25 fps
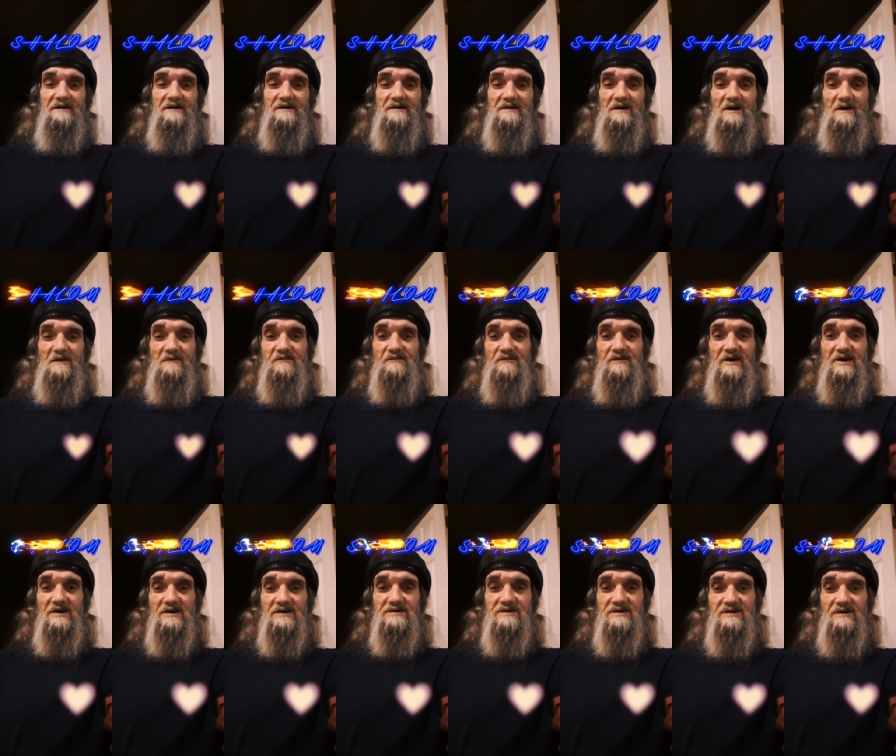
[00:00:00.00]
and I'll
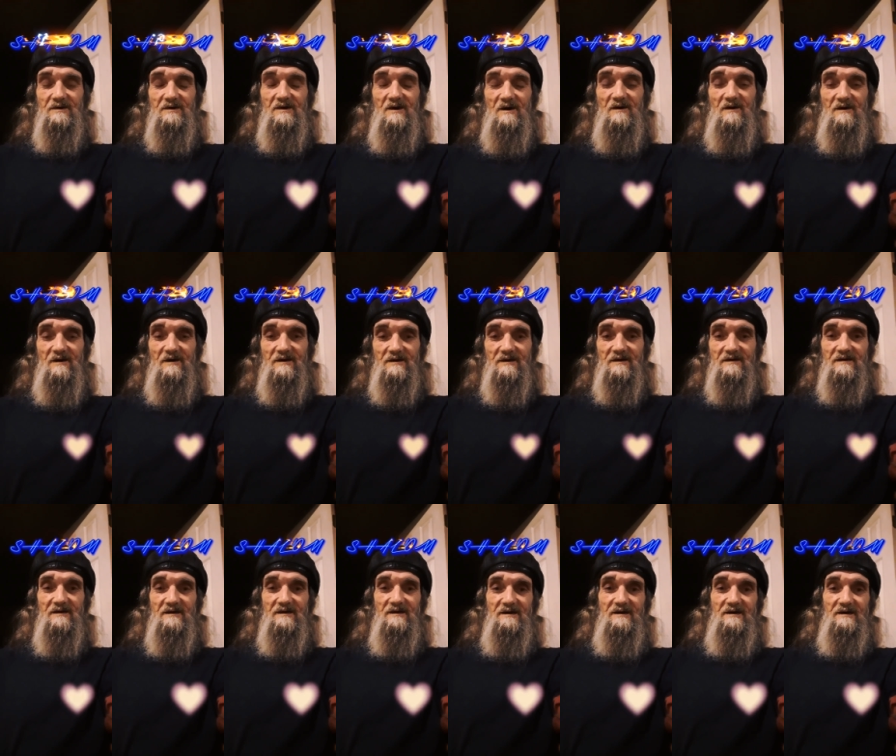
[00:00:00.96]
fix your heart
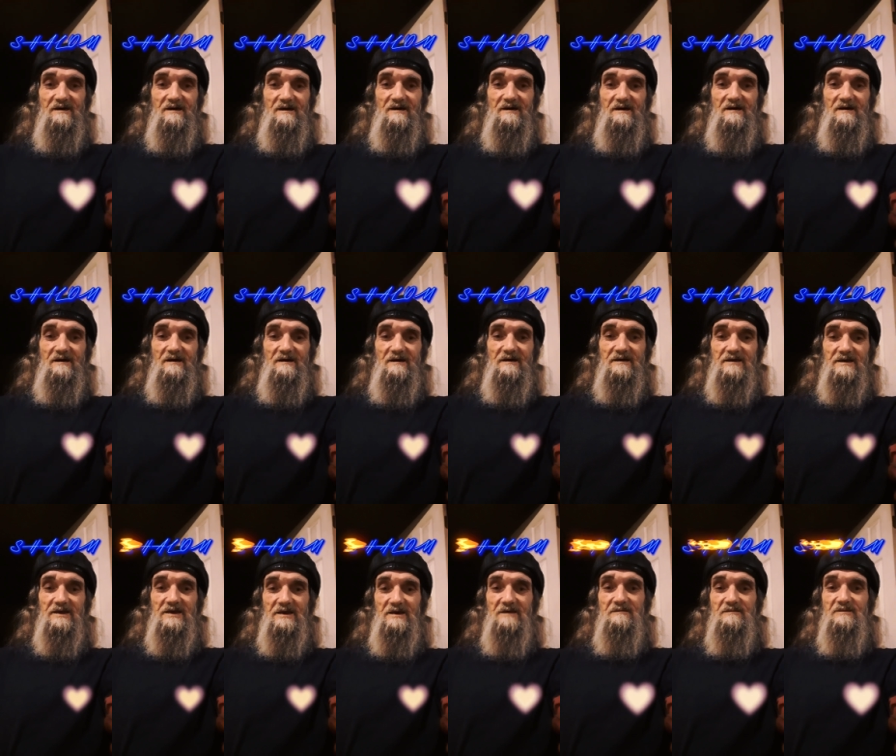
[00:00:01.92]

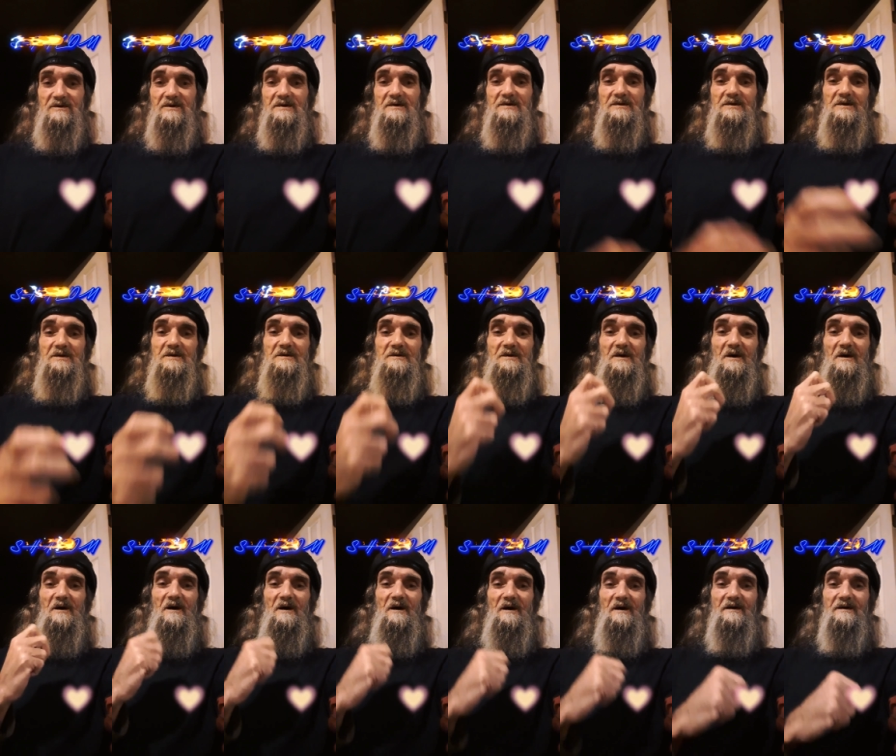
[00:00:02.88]
and give you a new
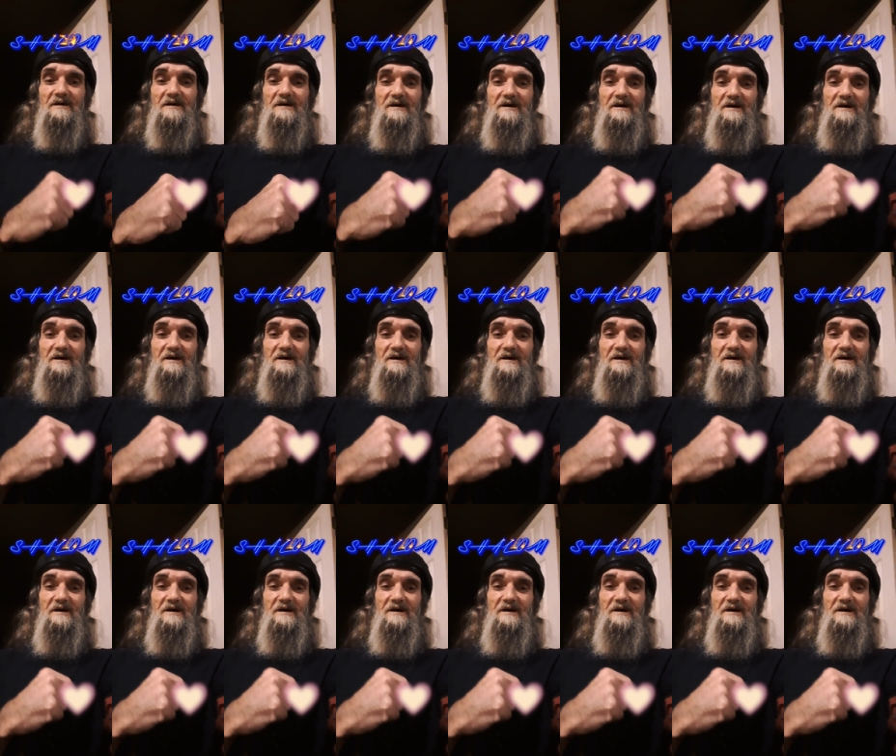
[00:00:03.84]
heart